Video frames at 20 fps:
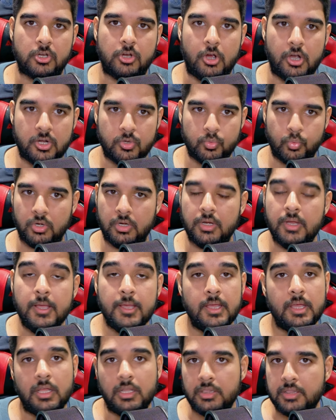hardware
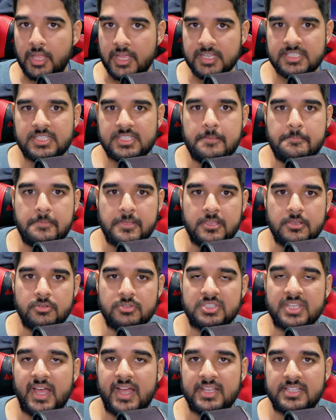like C P Us,
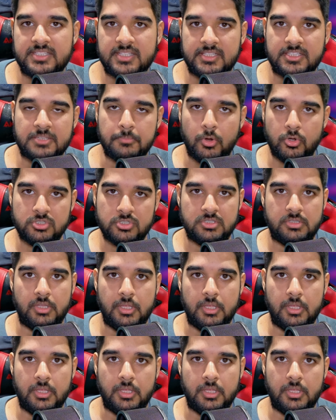as it's mostly